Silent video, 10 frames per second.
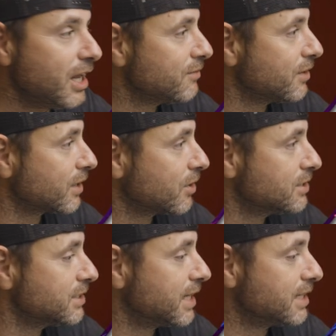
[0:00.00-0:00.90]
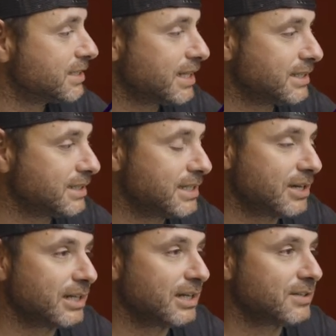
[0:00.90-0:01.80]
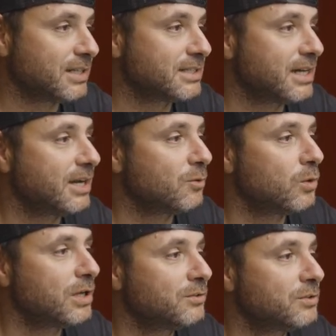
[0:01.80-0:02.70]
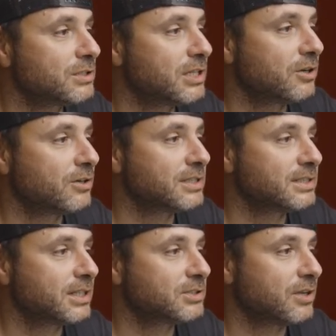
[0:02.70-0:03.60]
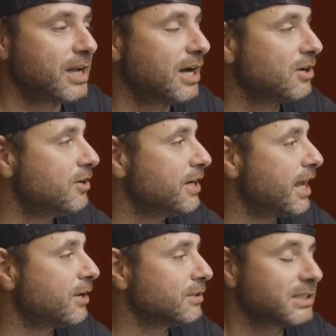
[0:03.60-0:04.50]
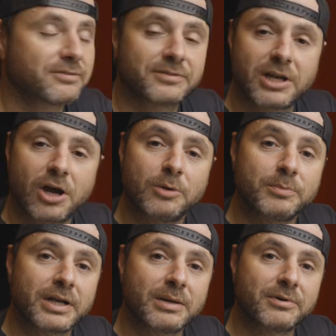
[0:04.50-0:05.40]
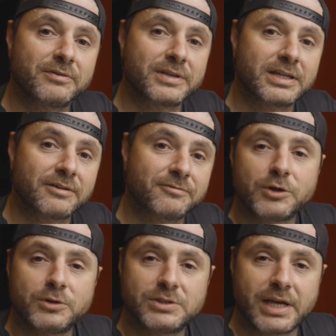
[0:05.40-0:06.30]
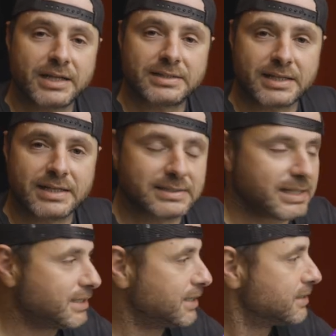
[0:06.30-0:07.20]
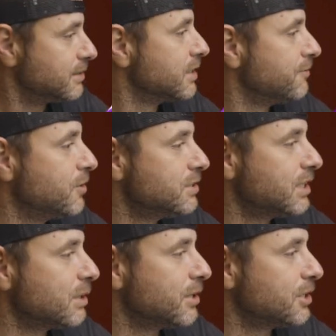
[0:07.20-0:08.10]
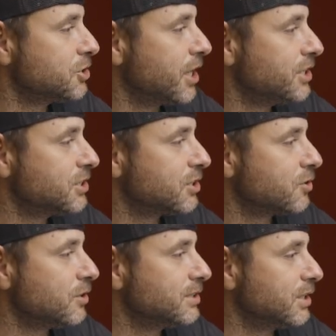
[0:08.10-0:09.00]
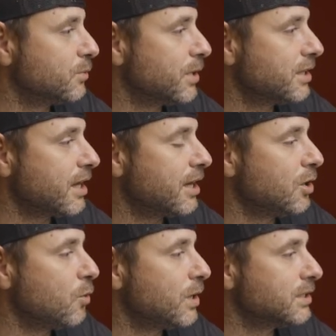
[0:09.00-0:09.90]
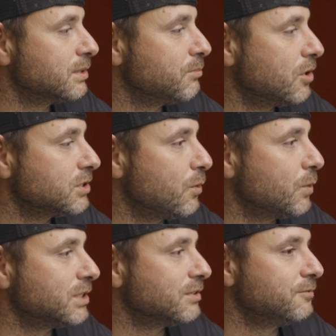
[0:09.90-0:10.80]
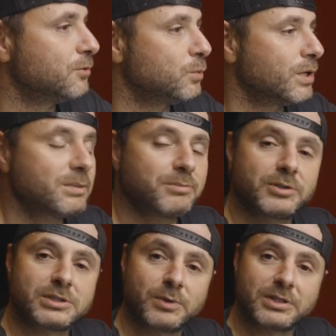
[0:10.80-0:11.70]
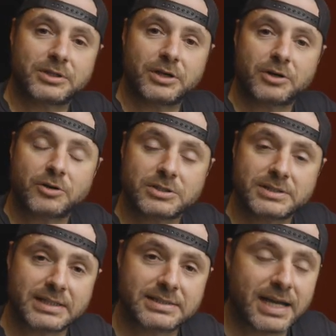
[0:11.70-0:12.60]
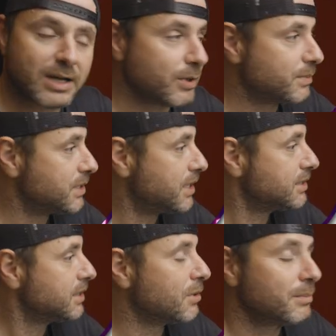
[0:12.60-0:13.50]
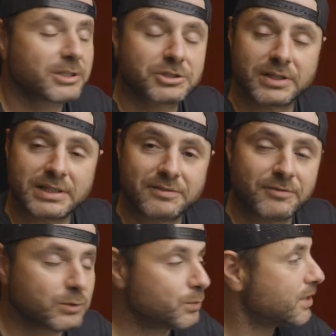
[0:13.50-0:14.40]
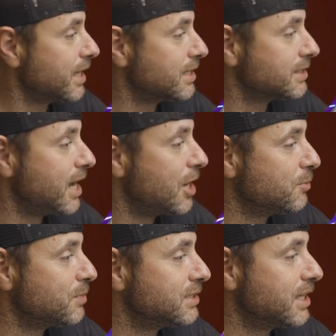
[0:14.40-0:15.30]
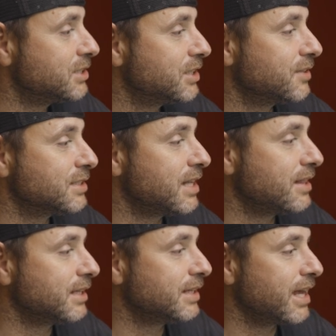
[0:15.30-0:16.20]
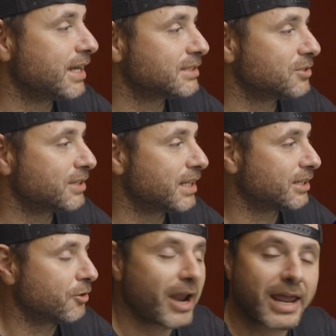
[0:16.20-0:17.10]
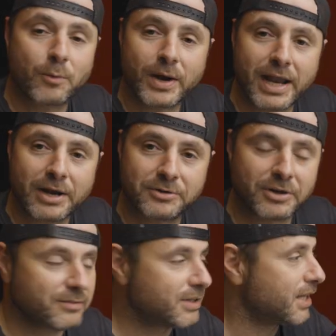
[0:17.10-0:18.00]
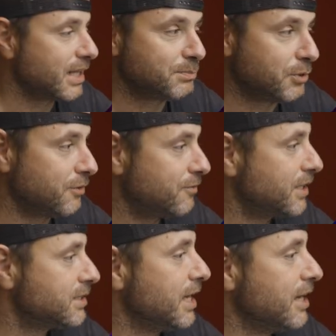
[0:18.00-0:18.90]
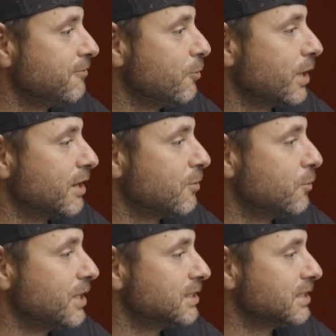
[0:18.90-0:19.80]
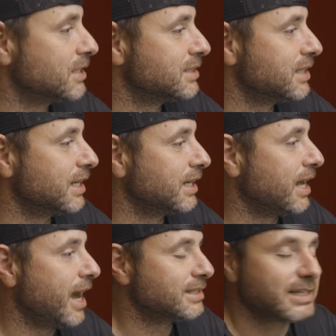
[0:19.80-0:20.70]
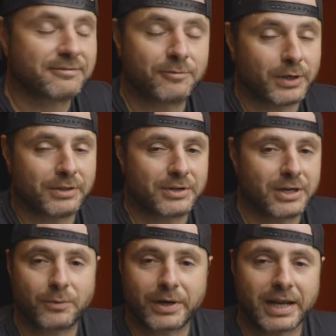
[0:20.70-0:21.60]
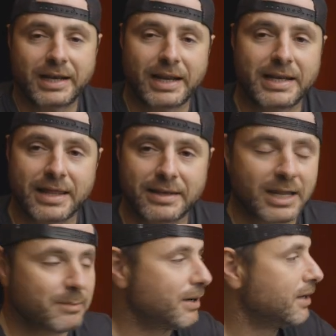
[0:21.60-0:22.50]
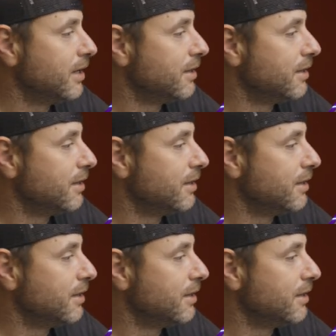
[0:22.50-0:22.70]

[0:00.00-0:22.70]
have the container settings here on the left hand side, all you have to do is click on the six dot icon and it'll definitely open up over here for you to edit any settings. The first thing I'm going to change is the content width. I don't want it box. I want it full width because I want it to go across the entire website. I'm going to make sure the default width is 100%. So if there's nothing there and it's got that gray 100 over there, that's perfect. If for whatever reason it's sitting at say 43 or whatever, any other number,